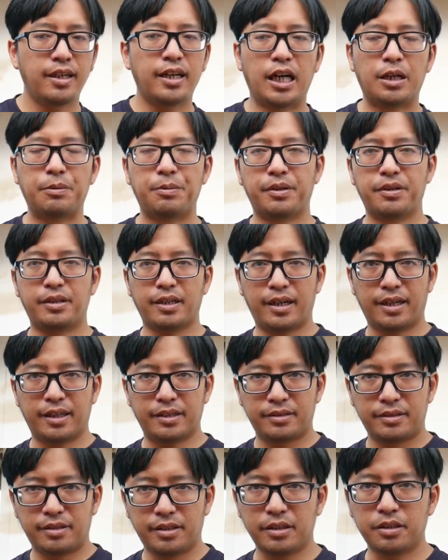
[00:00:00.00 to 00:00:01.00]
And with
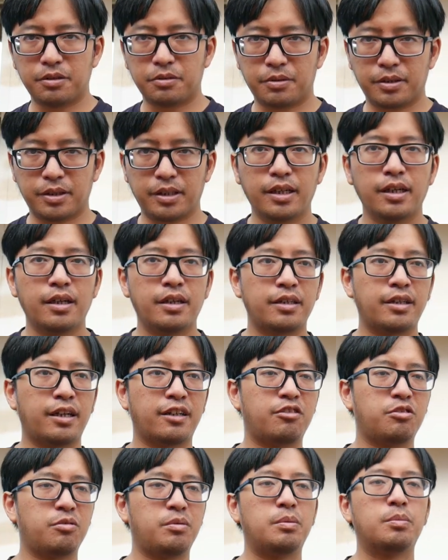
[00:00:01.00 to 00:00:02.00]
artillery, you
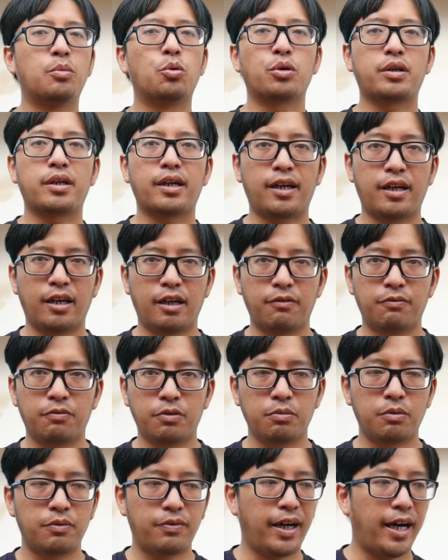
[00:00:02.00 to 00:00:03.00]
have to be more
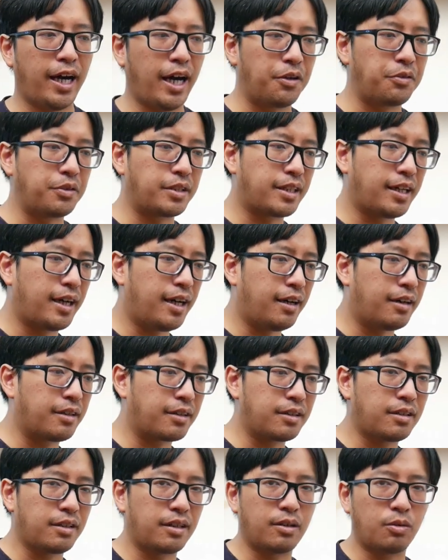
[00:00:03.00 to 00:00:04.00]
careful with how you
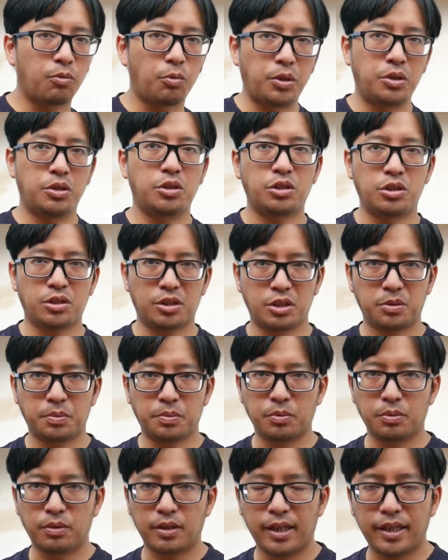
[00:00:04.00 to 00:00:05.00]
calculate where your shots
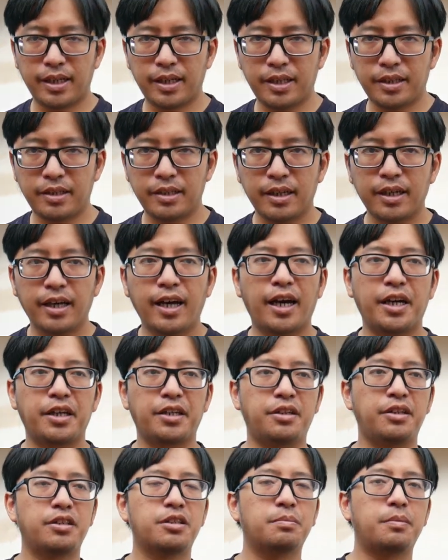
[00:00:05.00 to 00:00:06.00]
will land, and
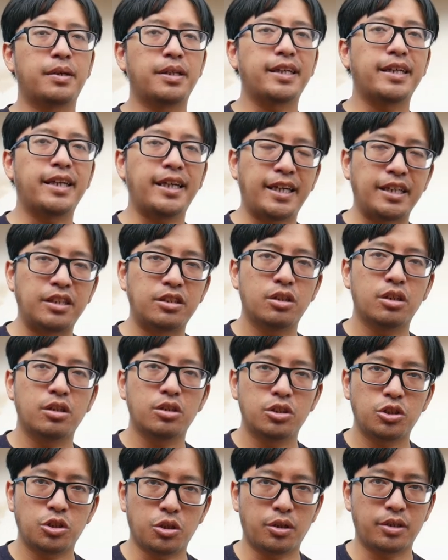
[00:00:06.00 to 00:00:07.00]
you need to make each
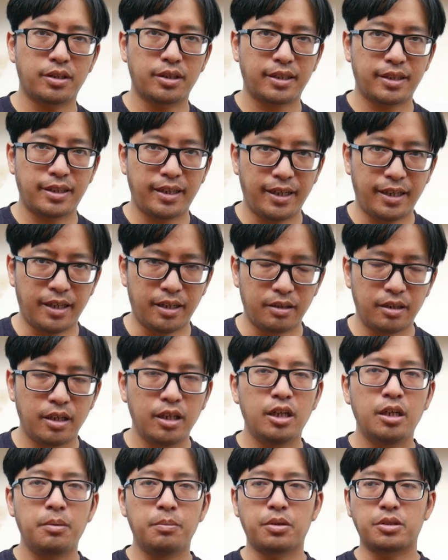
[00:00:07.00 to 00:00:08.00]
shot count.
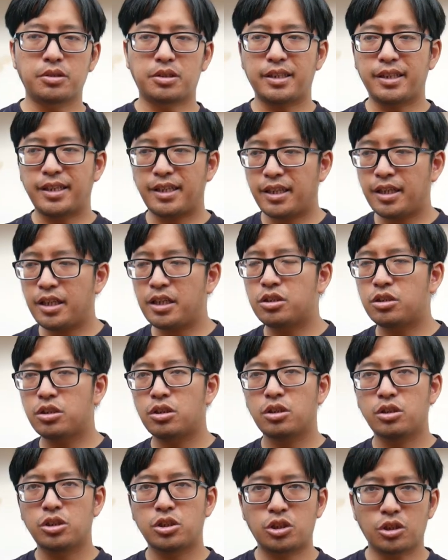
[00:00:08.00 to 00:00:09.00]
Because each
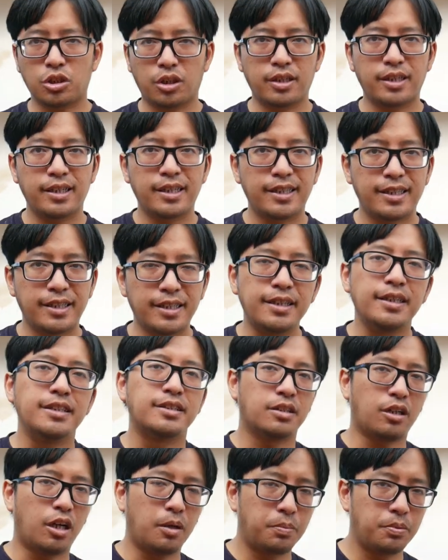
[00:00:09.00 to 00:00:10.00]
shot is
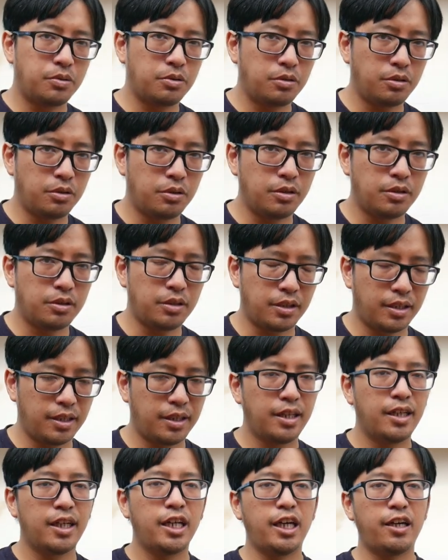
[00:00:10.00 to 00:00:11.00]
an opportunity.
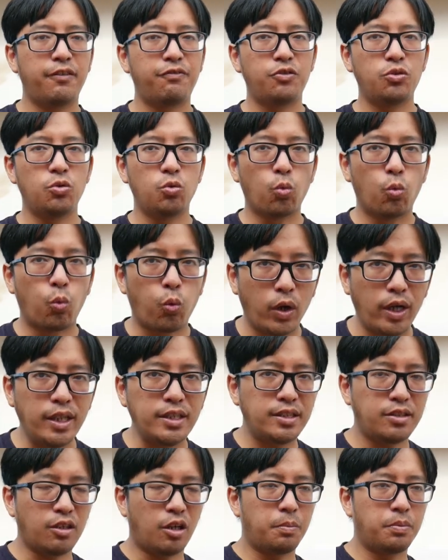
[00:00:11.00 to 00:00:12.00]
If you
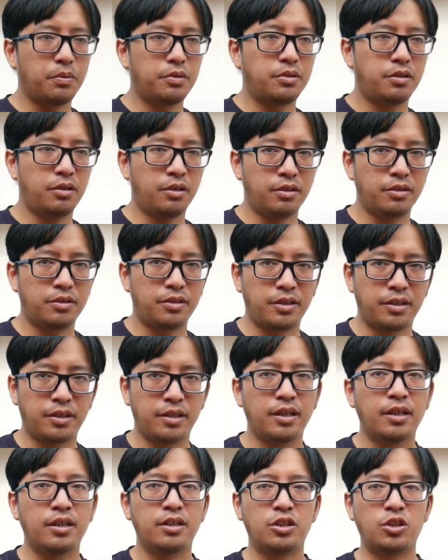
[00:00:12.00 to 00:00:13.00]
waste
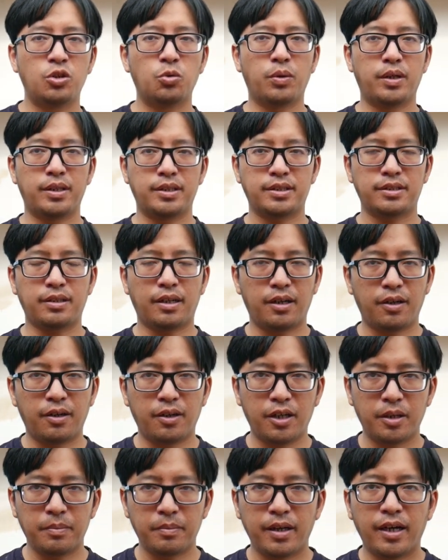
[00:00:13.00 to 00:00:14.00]
opportunity, you waste
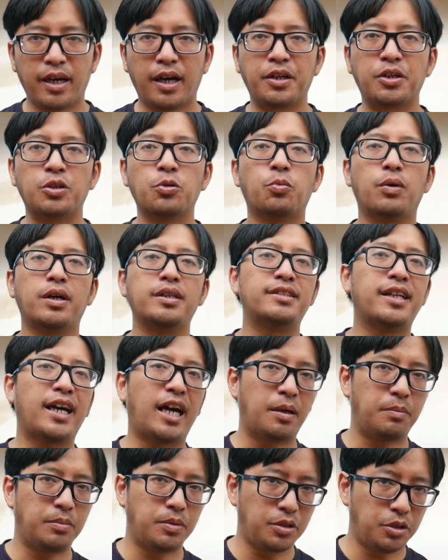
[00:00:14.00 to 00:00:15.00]
time and you waste
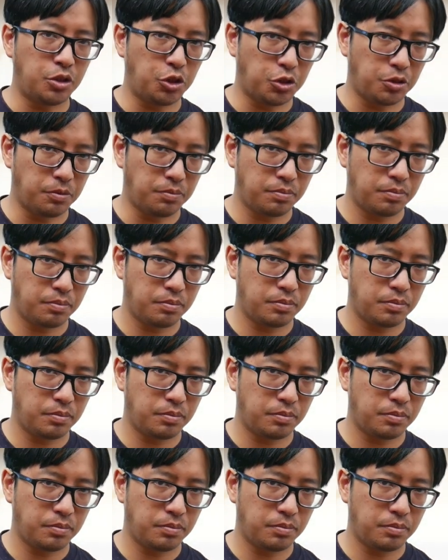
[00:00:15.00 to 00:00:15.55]
ammunition.